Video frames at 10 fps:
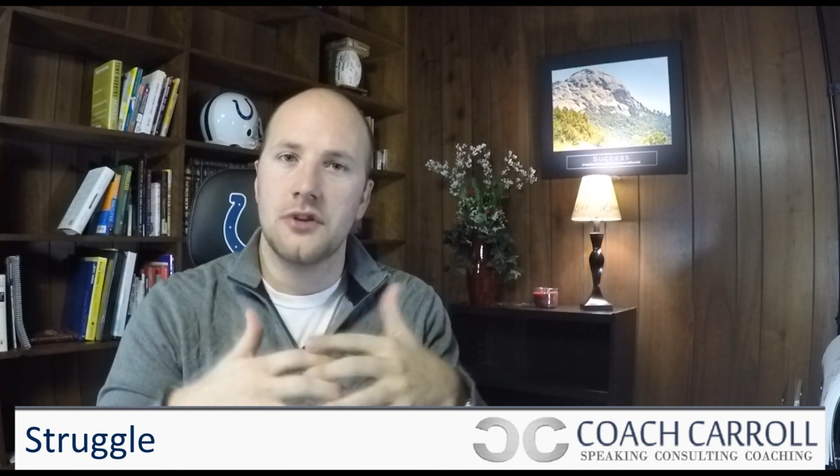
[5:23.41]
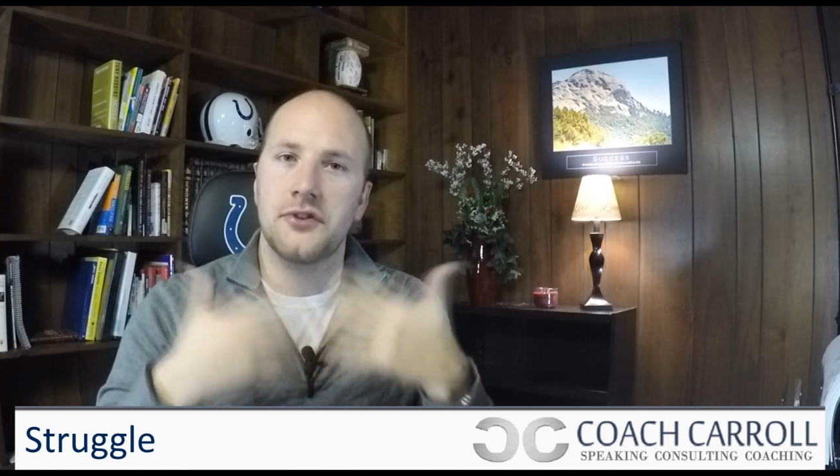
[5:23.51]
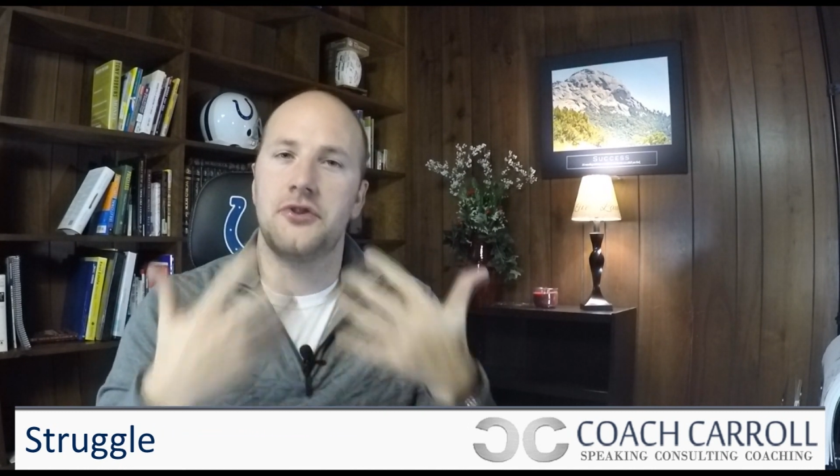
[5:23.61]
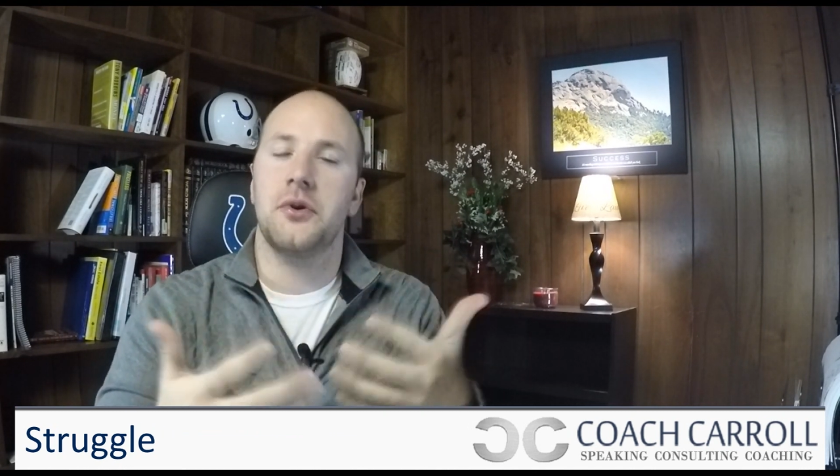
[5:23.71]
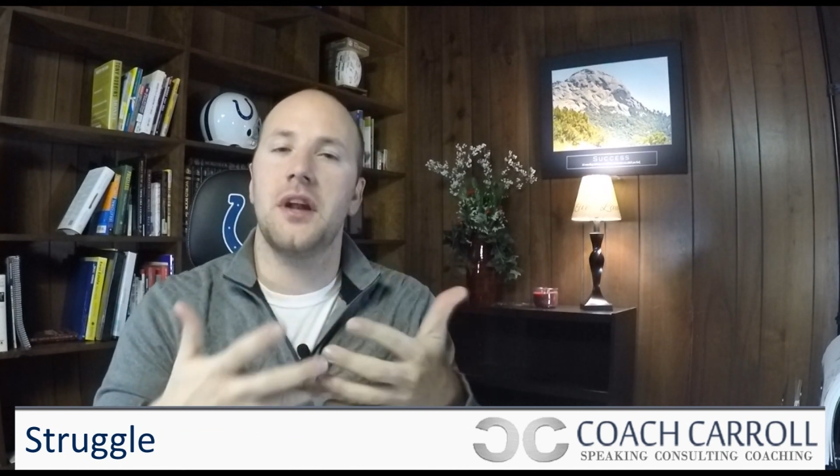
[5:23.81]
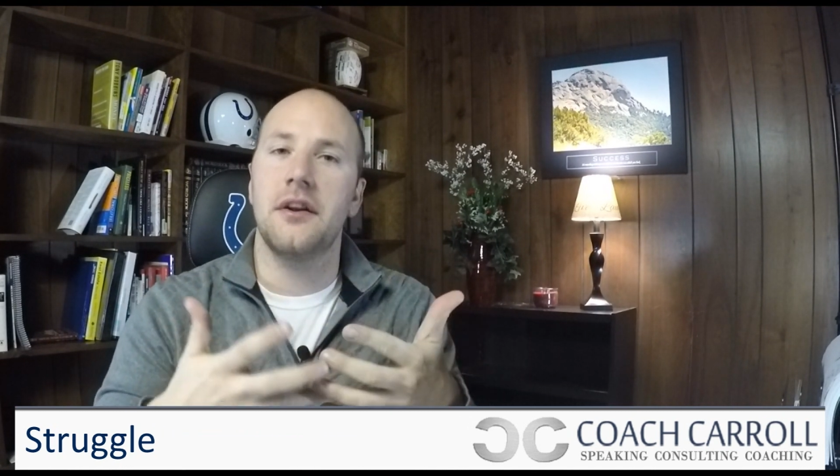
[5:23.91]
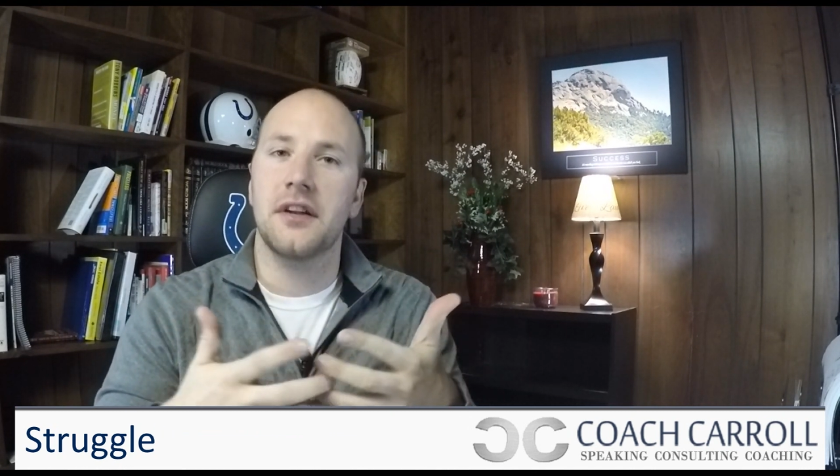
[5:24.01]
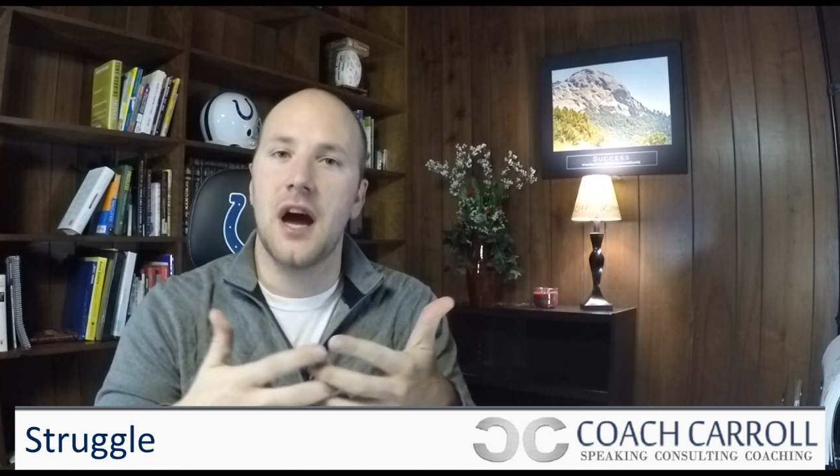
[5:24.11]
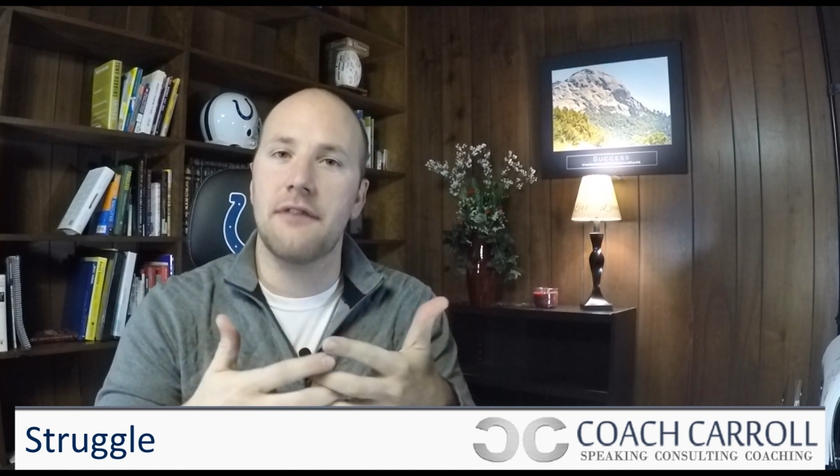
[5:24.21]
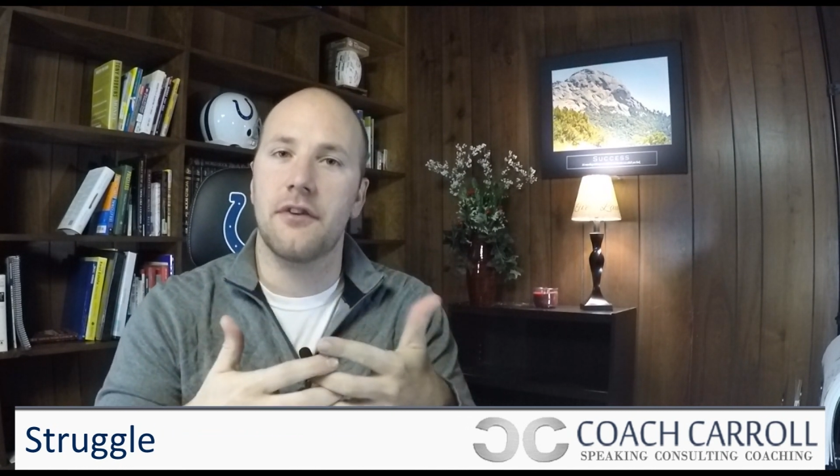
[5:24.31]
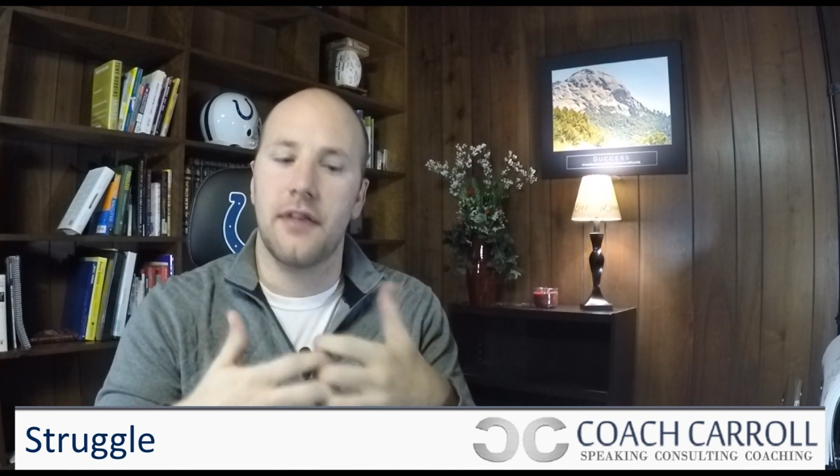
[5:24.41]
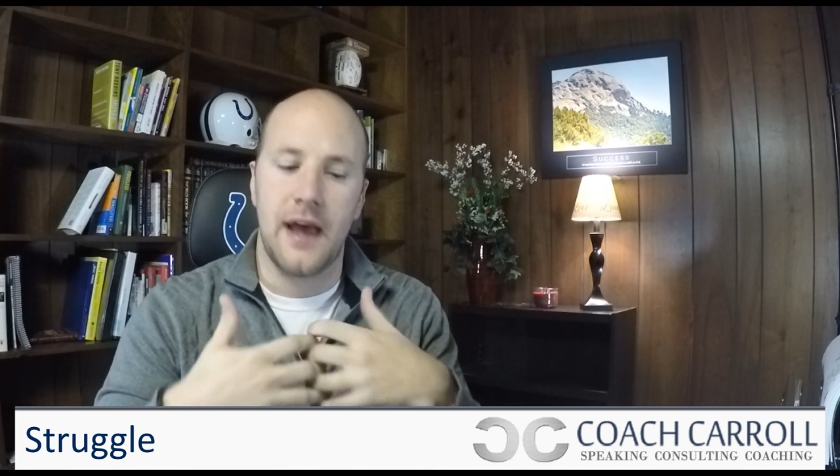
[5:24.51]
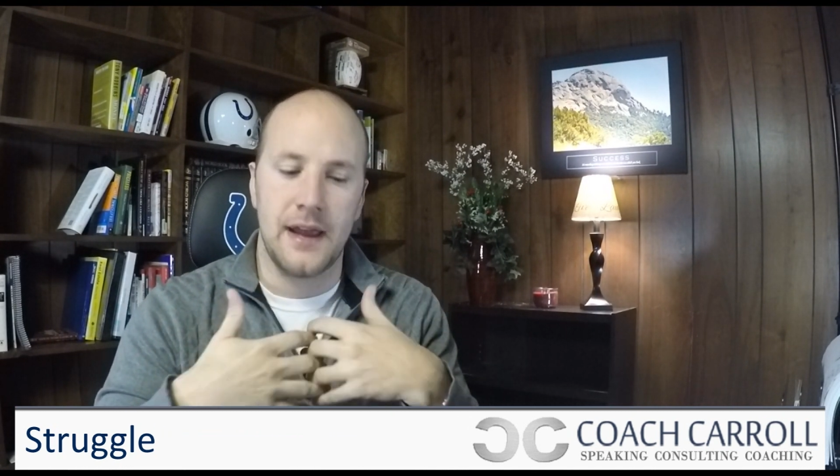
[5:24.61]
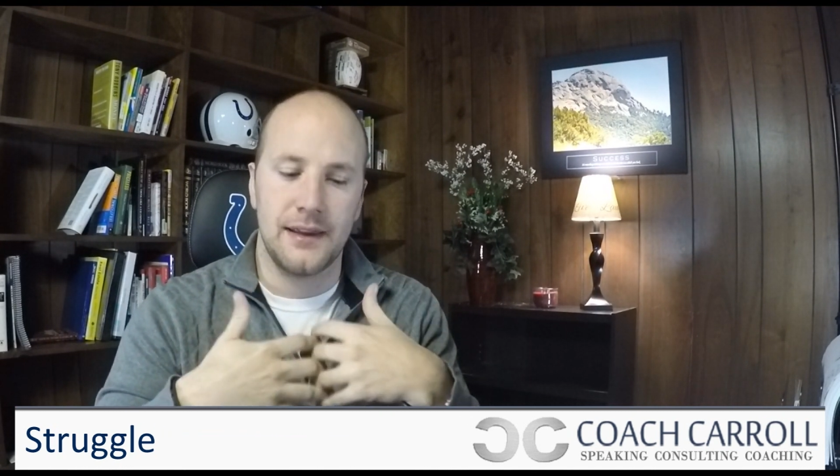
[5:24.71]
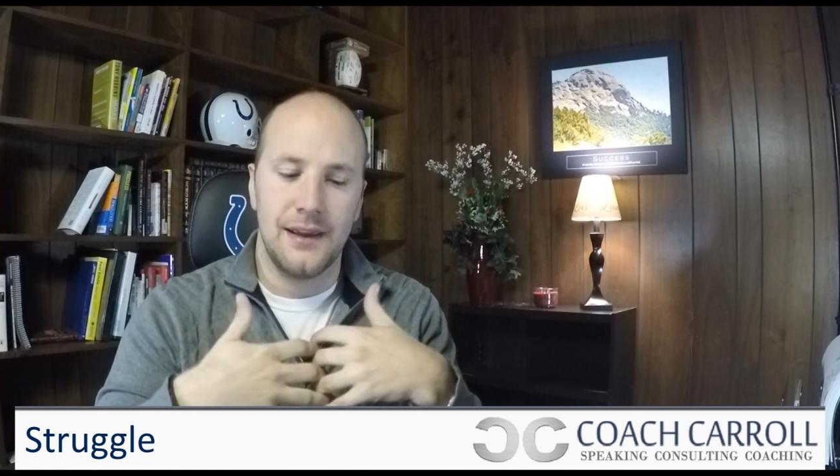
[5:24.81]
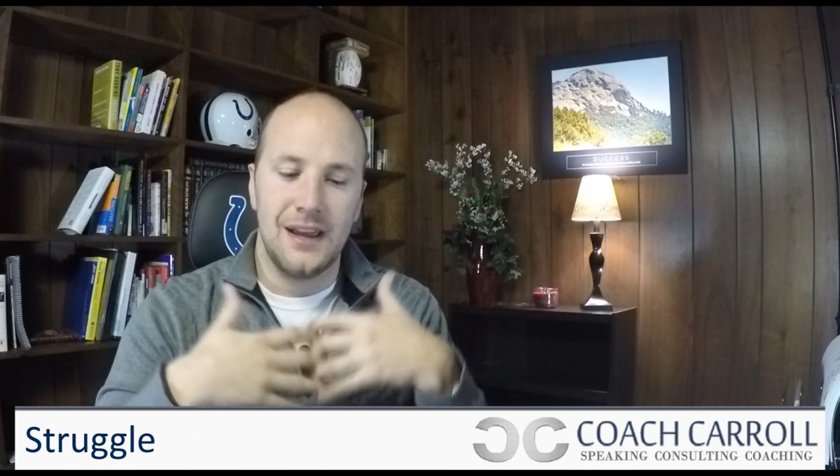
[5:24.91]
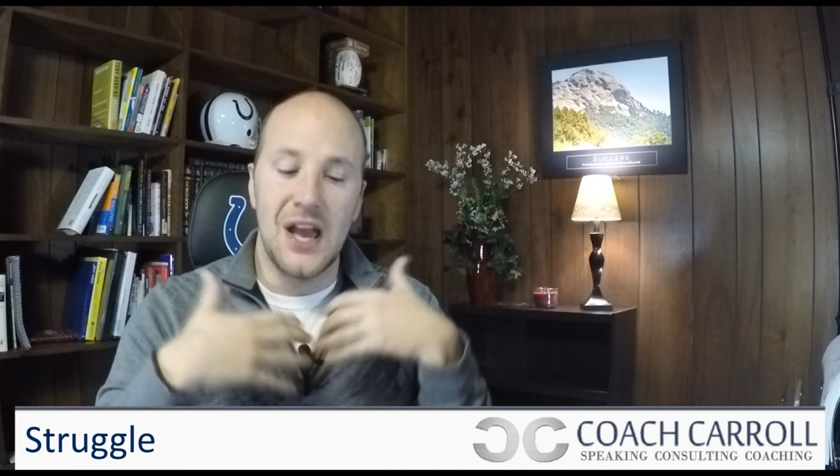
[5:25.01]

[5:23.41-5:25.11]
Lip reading: so that you can uncover that